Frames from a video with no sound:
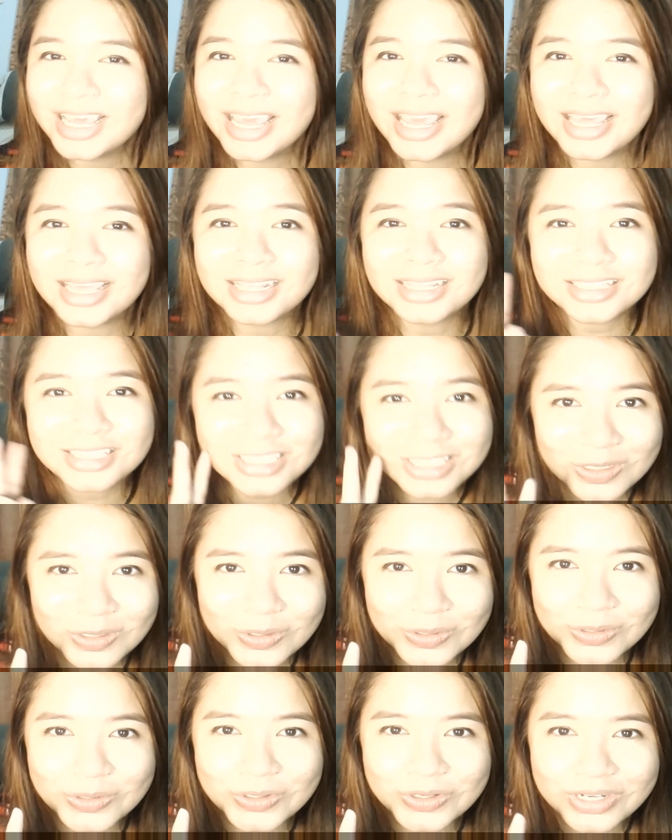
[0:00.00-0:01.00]
and
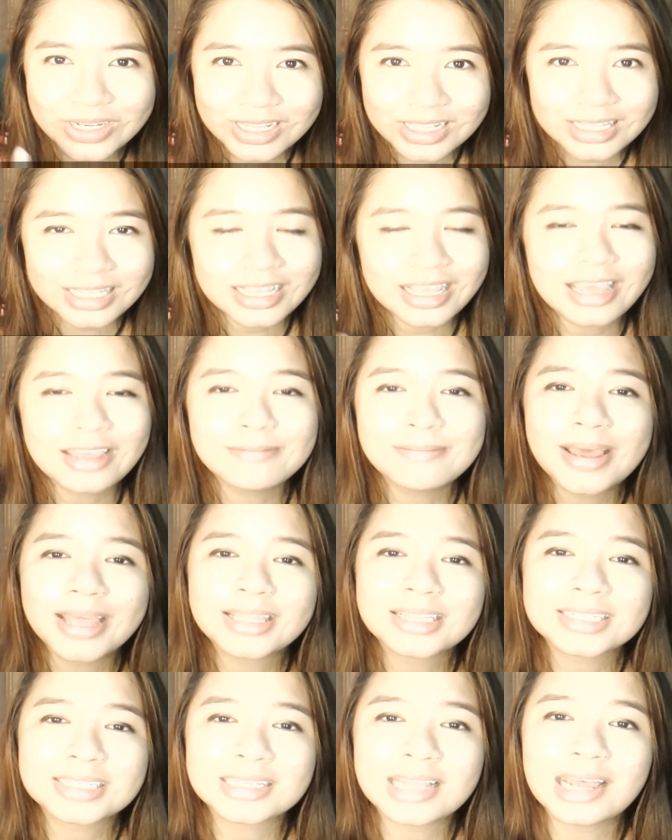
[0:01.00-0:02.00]
2, the
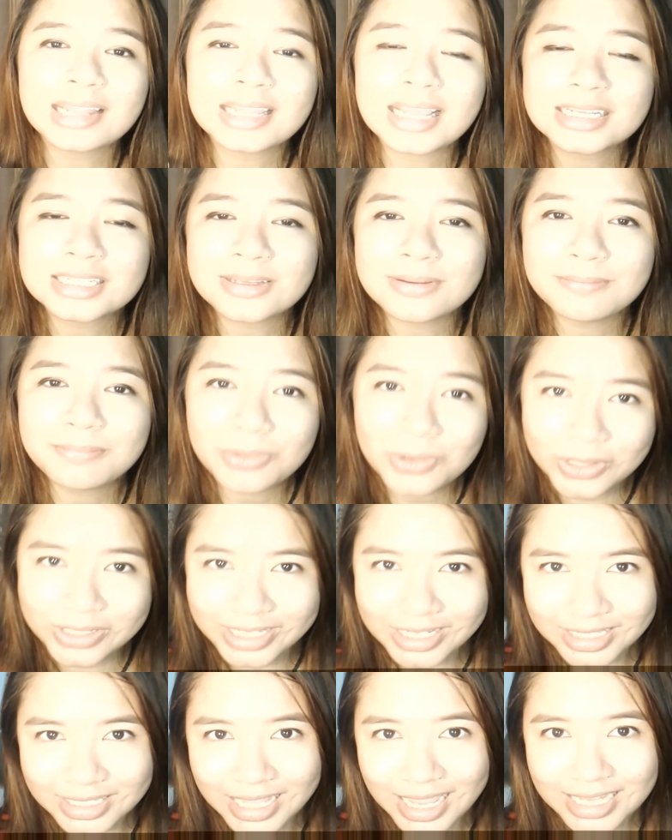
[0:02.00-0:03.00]
NMAT is not as
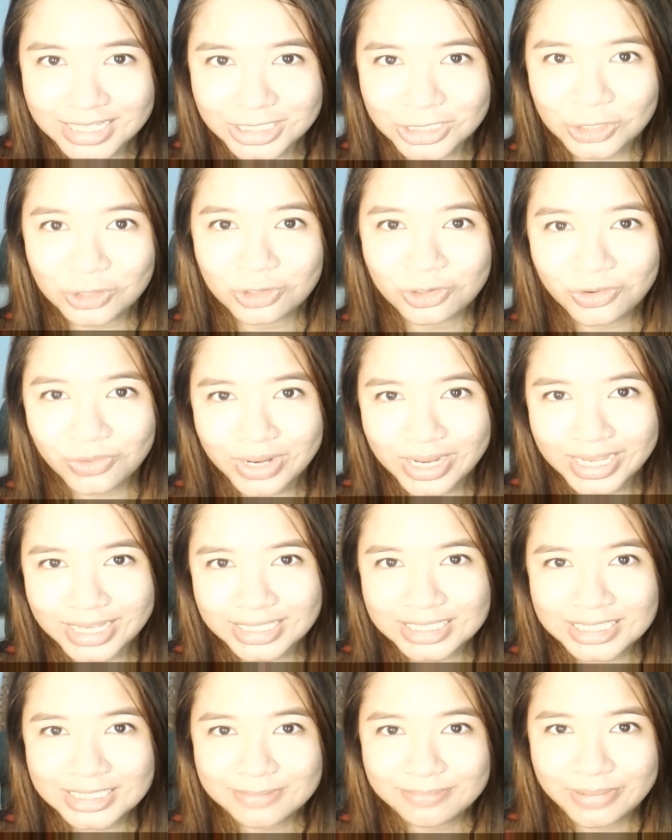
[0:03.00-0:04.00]
important as your
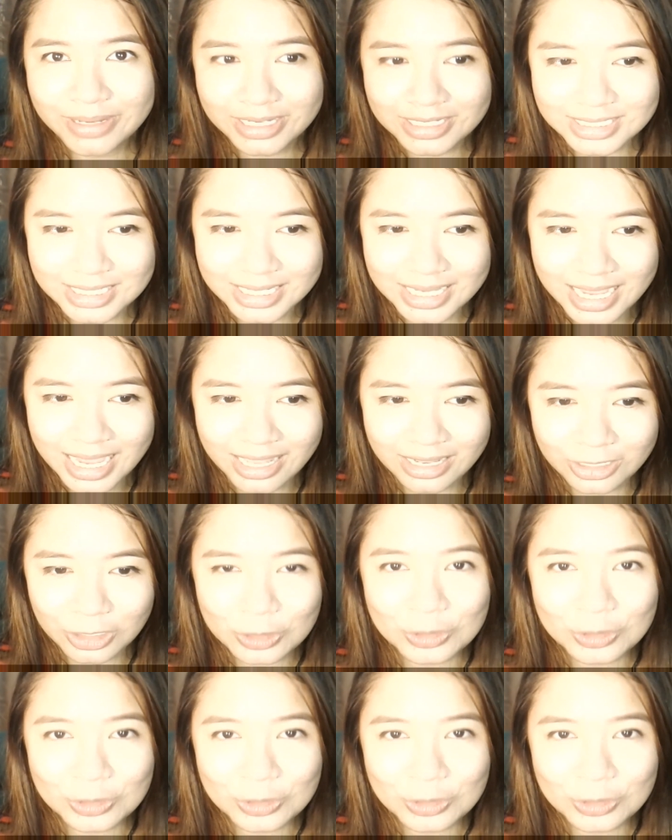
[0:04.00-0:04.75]
grades because again,